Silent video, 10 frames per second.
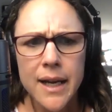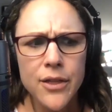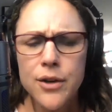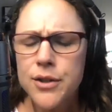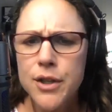
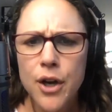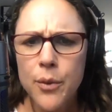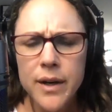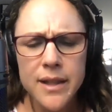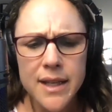there's no
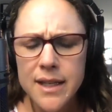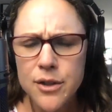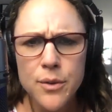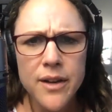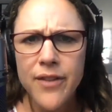one in the
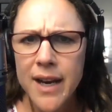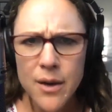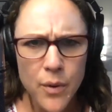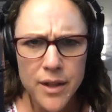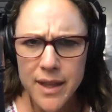history of
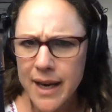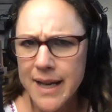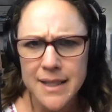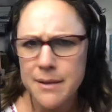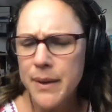anyone that
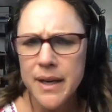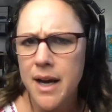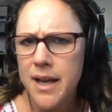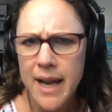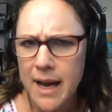hasn't been
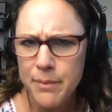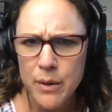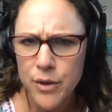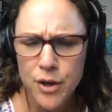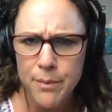unhappy
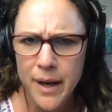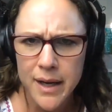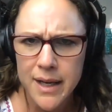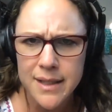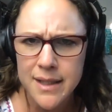with their
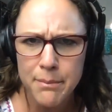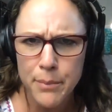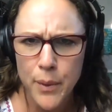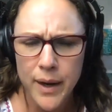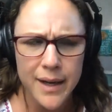body at some
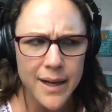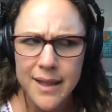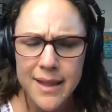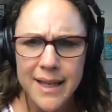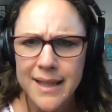point.
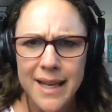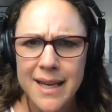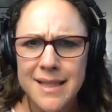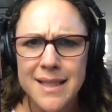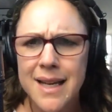Like, that
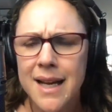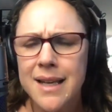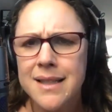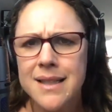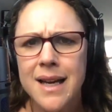is not
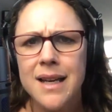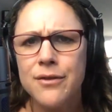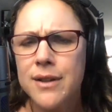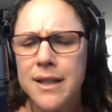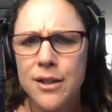a sign
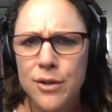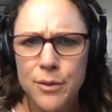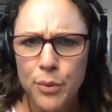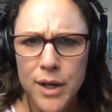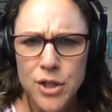of clinical
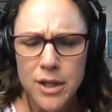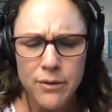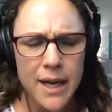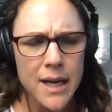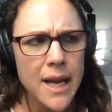depression,
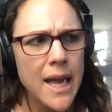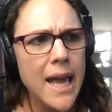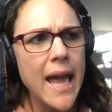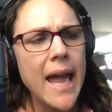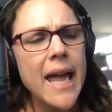right?
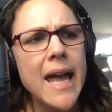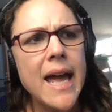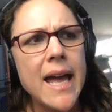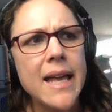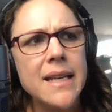
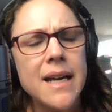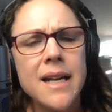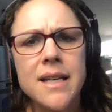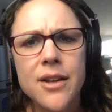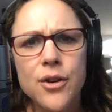And
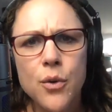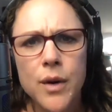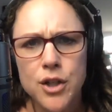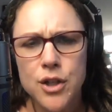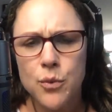another
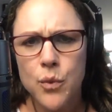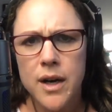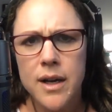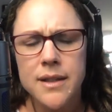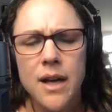question
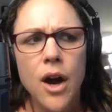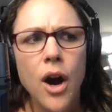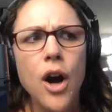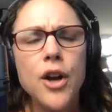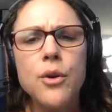was,
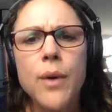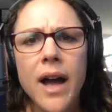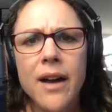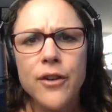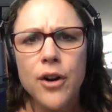are you
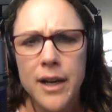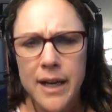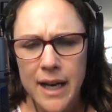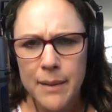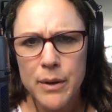ever
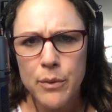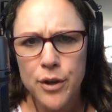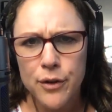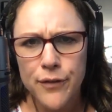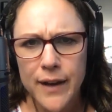unhappy
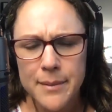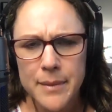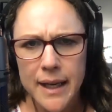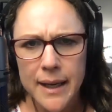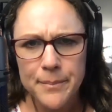with your
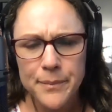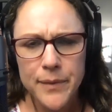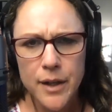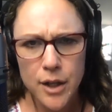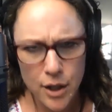family?
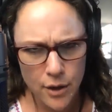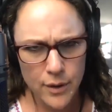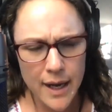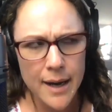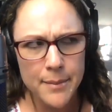
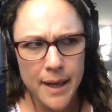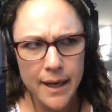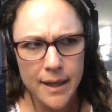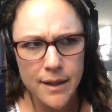I'm like,